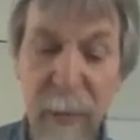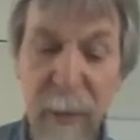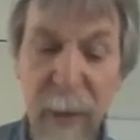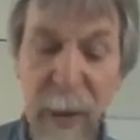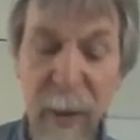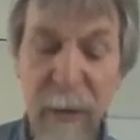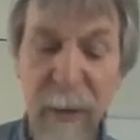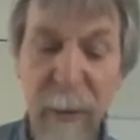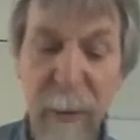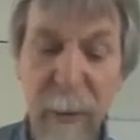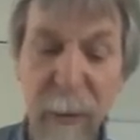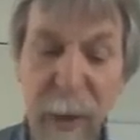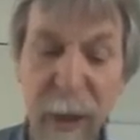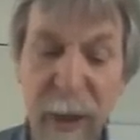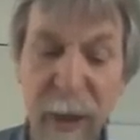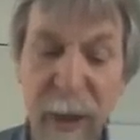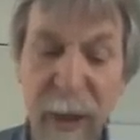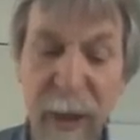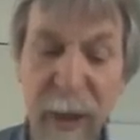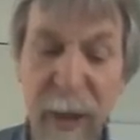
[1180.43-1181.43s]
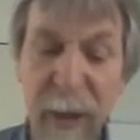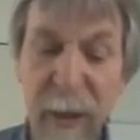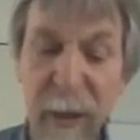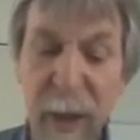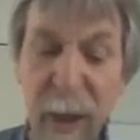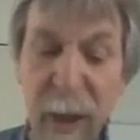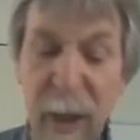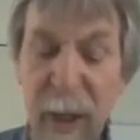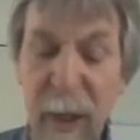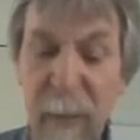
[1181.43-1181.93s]
It's a failure in
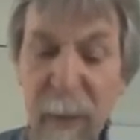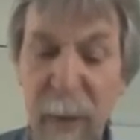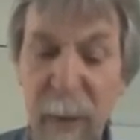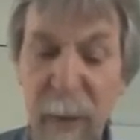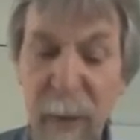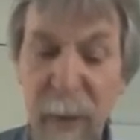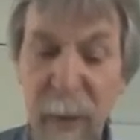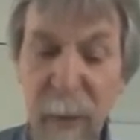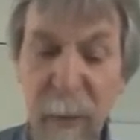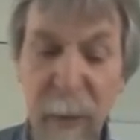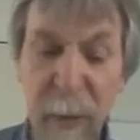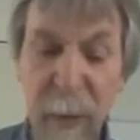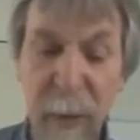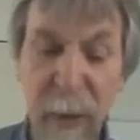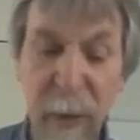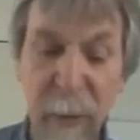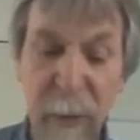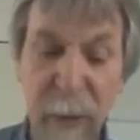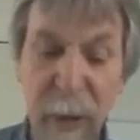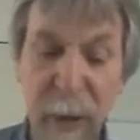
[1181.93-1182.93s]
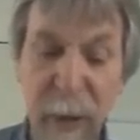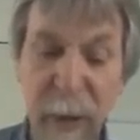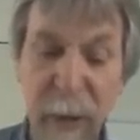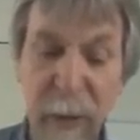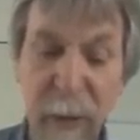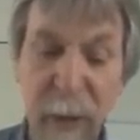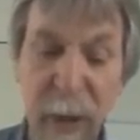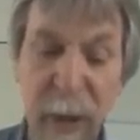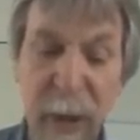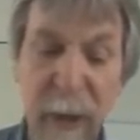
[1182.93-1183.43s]
time unit for the
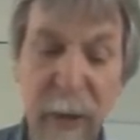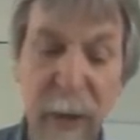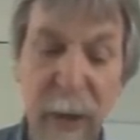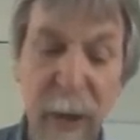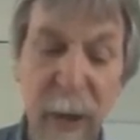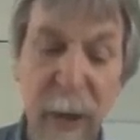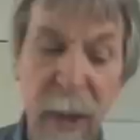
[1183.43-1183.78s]
failure rate,